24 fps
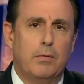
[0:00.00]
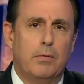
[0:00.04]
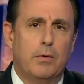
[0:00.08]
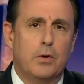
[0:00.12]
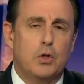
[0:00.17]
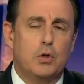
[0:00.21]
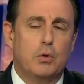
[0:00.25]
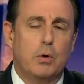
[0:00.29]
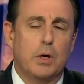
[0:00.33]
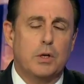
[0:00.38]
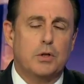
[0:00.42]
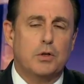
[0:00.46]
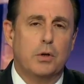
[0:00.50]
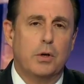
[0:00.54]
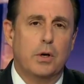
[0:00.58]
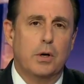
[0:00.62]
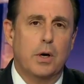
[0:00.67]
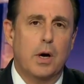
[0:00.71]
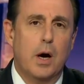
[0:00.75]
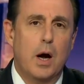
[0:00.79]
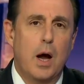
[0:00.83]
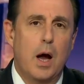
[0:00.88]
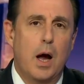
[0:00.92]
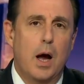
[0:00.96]

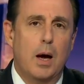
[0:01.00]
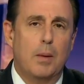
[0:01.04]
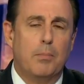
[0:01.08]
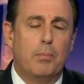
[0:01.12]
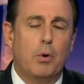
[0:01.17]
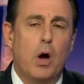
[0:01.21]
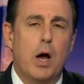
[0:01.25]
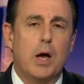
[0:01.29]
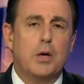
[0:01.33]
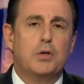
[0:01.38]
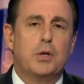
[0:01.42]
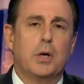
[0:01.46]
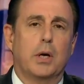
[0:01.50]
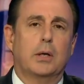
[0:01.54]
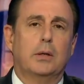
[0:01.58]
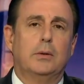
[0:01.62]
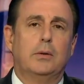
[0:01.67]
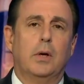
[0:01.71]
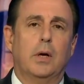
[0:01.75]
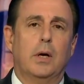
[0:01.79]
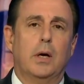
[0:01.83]
infrastructure project